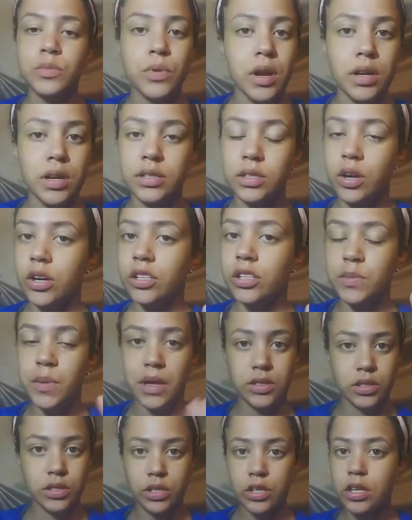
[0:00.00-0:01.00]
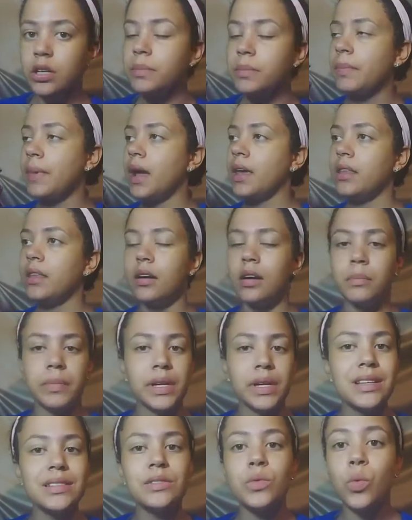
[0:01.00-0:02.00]
of these products are sponsored by the
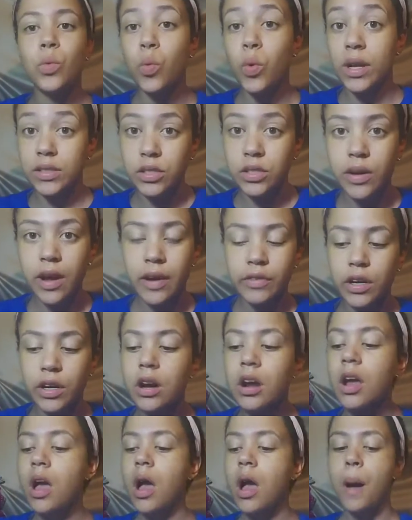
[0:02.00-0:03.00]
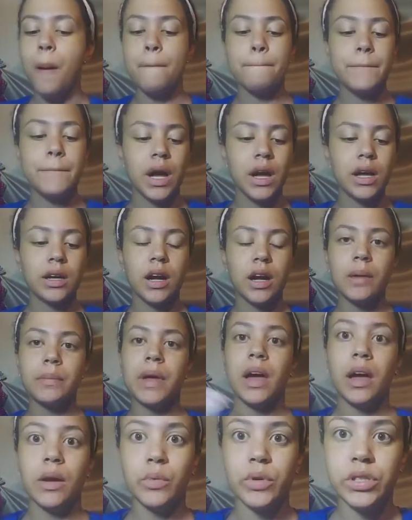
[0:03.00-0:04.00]
companies whatsoever, but
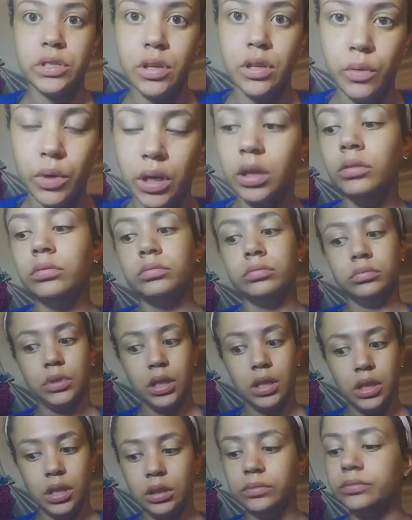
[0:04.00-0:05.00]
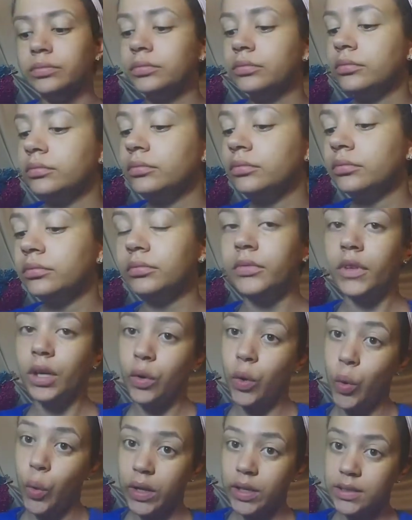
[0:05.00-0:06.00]
I wish they were. Hello.
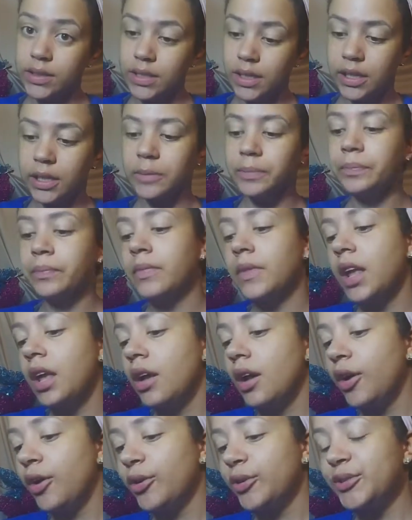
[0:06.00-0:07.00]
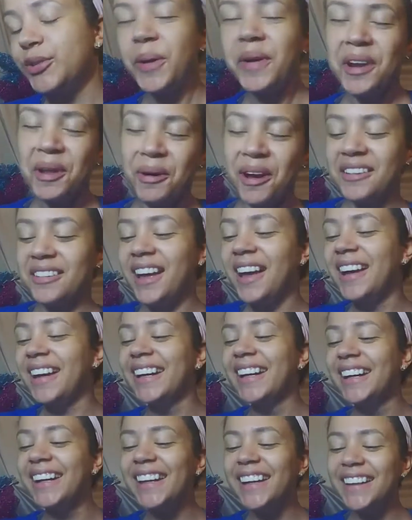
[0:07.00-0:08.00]
Coins, honey. So anyway,
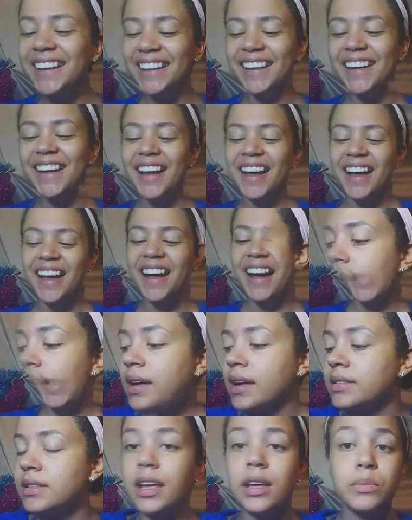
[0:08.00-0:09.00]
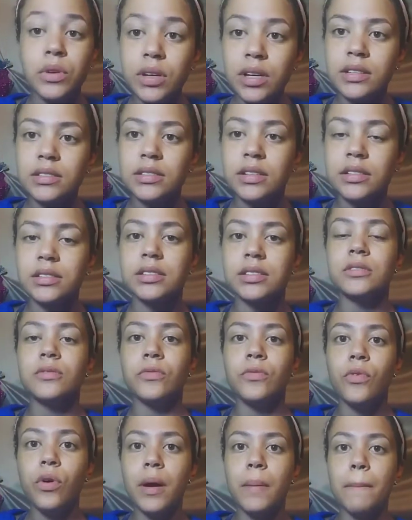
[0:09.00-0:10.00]
I started as a beauty consultant
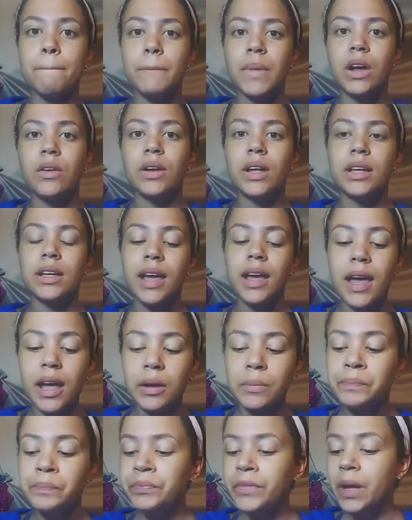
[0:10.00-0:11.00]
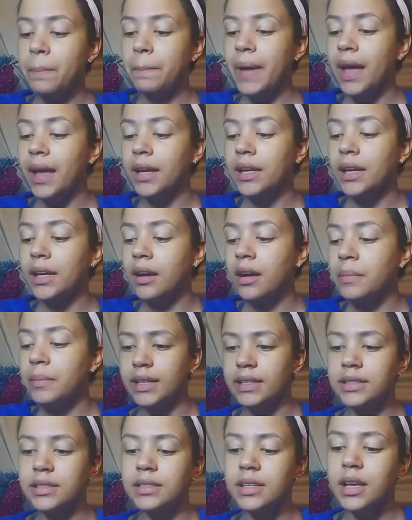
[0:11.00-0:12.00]
for Mary Kay back,
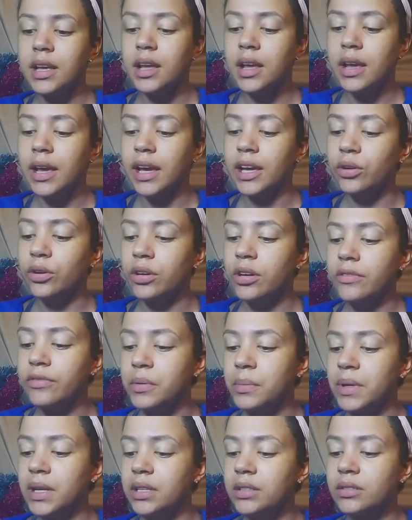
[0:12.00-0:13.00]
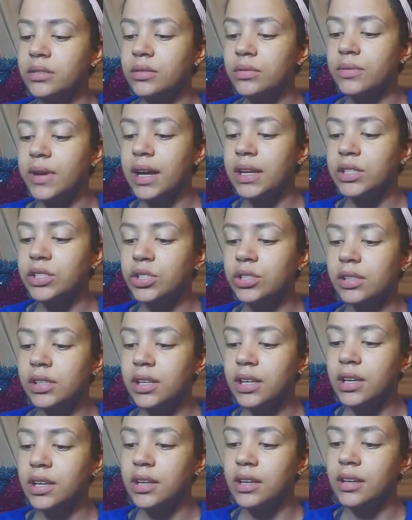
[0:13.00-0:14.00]
and in order for me to
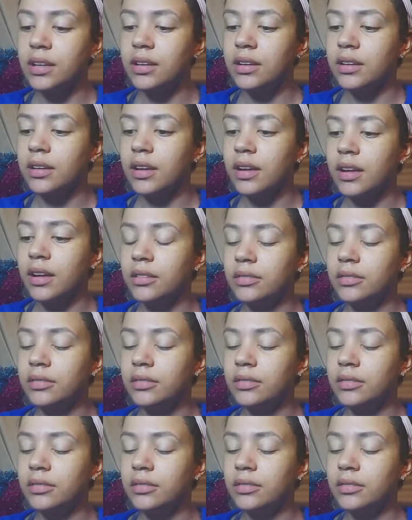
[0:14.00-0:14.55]
actually